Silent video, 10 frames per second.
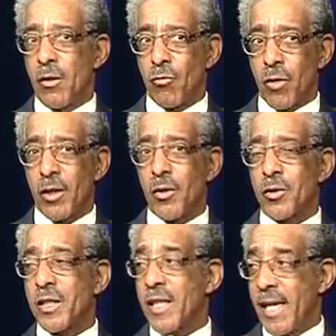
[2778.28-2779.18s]
Rutgers,
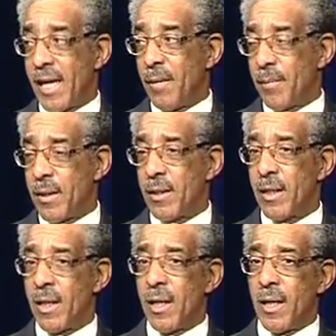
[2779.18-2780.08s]
Camden,
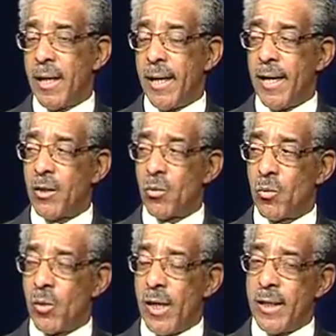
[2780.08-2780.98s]

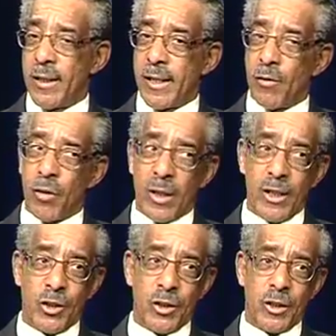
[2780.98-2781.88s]
and their
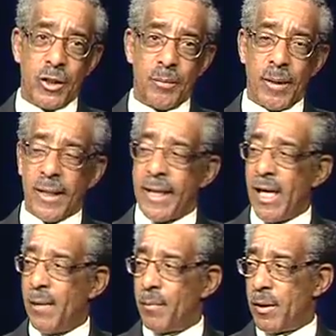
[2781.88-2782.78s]
relationship in
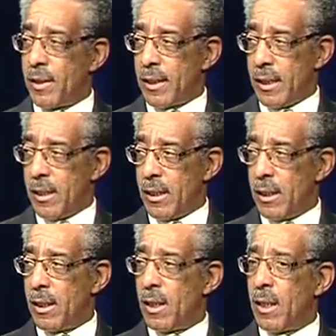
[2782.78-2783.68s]
Camden City,
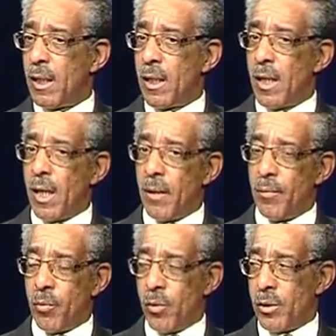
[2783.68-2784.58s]

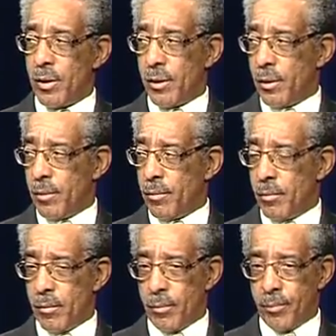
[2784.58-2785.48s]
which is
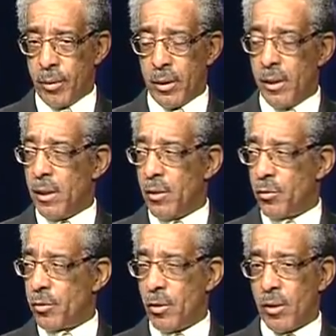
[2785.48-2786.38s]
politically
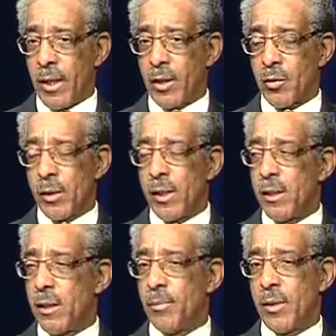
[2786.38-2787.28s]
controlled like
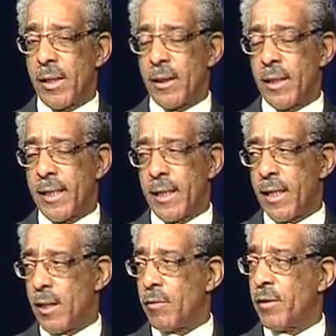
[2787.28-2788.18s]
crazy, but a lot of
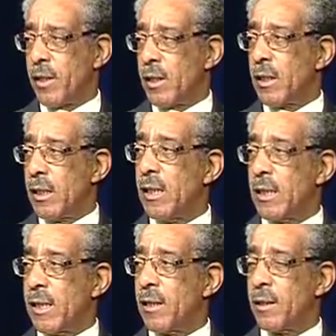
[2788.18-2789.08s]
healthcare needs
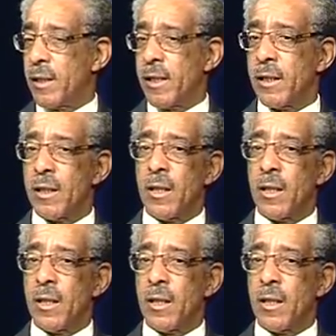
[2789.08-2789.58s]
down there